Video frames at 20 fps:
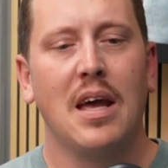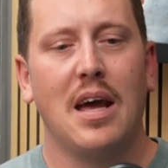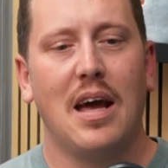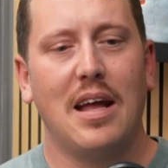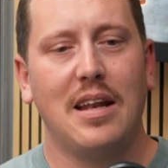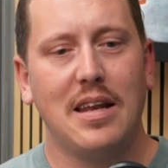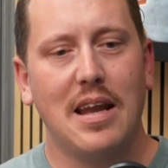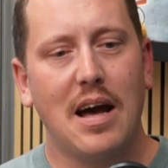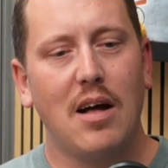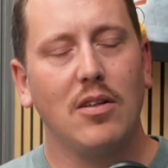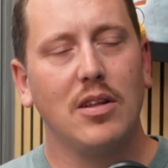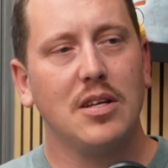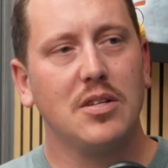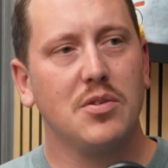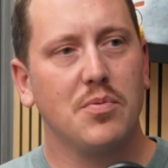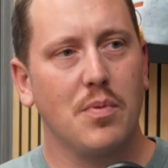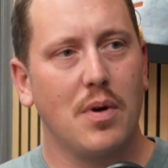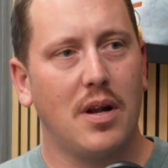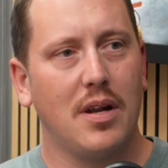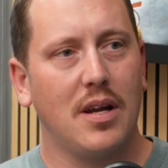And now
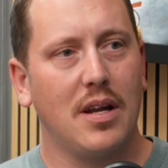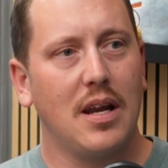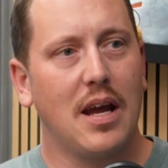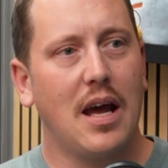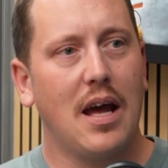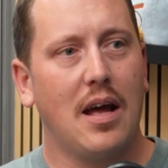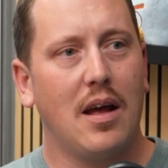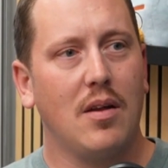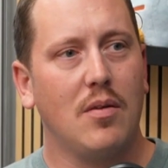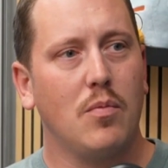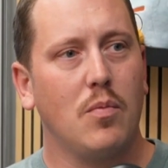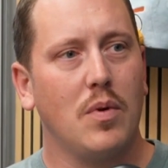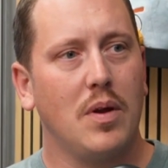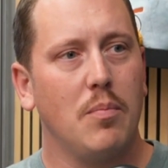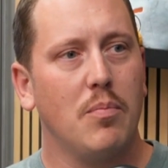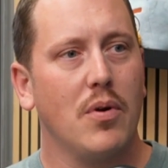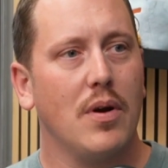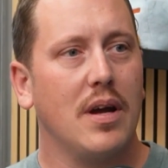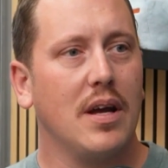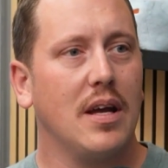let's run it and we
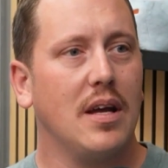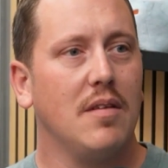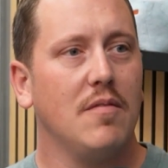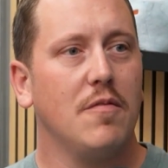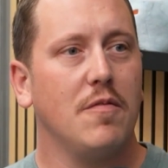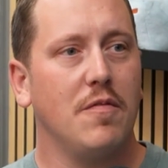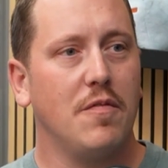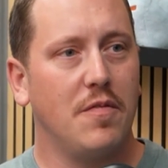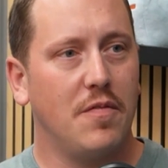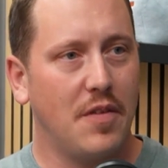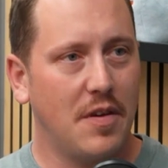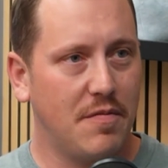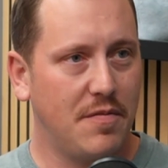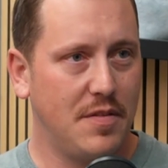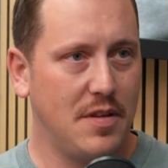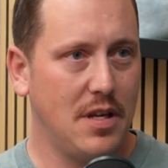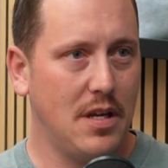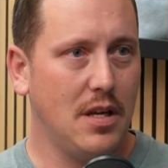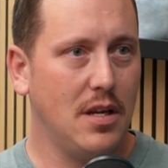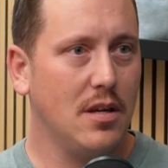bring in
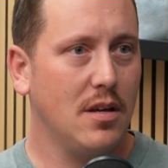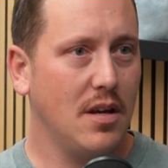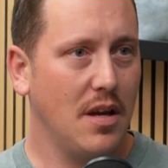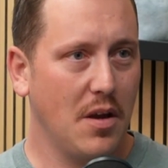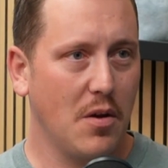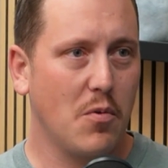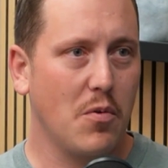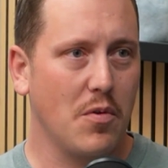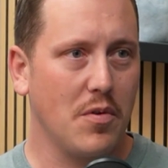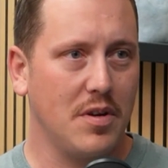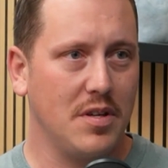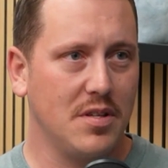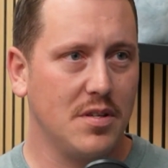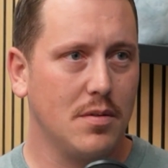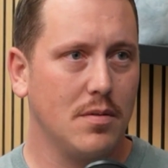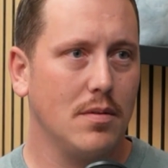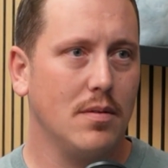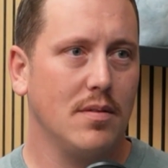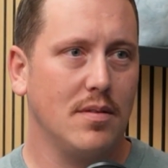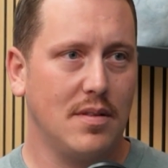50 inquiries.
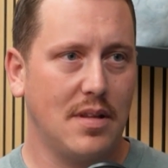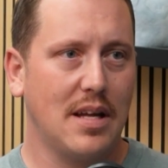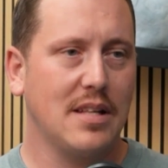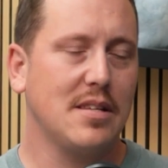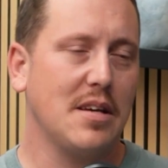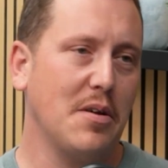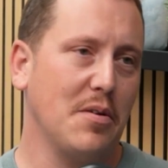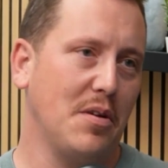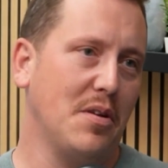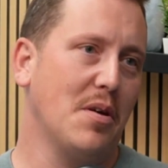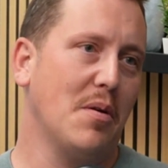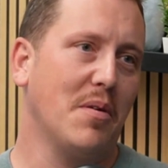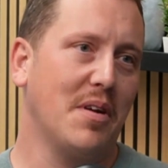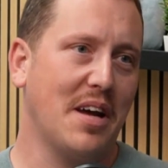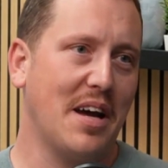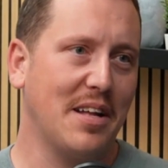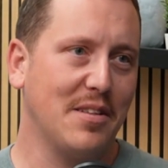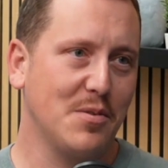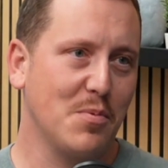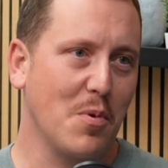That's how you know an
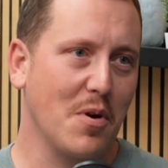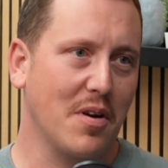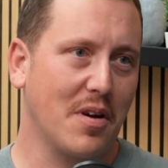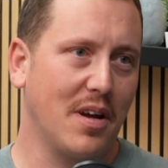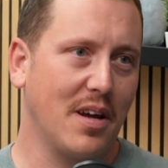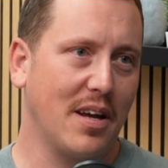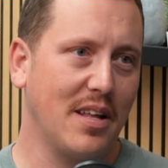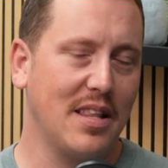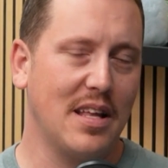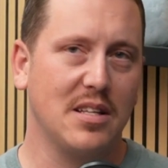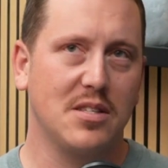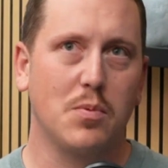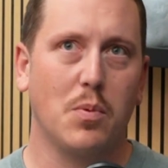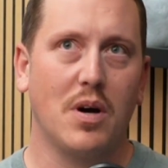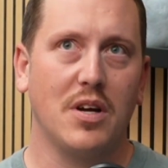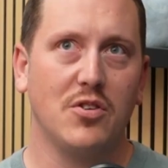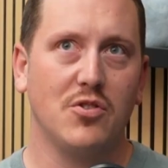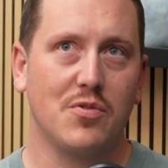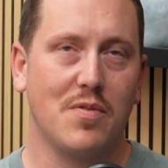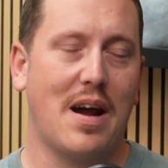ad's working. And that's
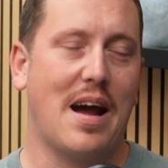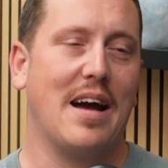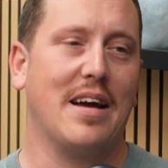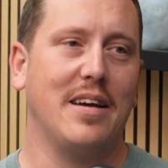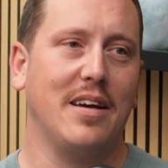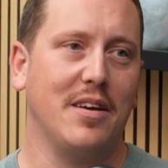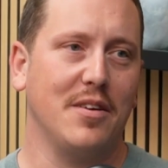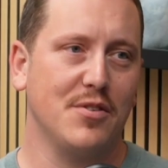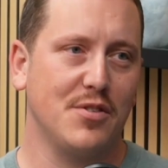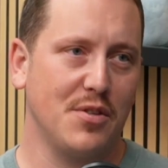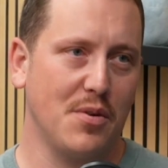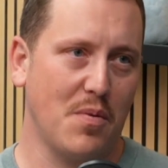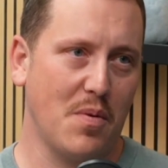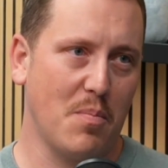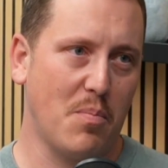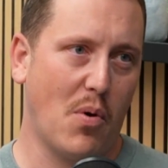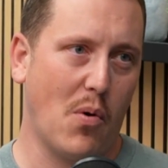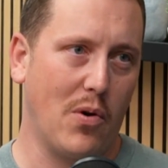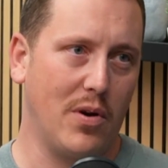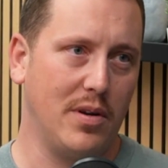why tracking is so
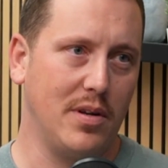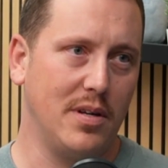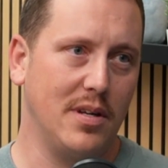important.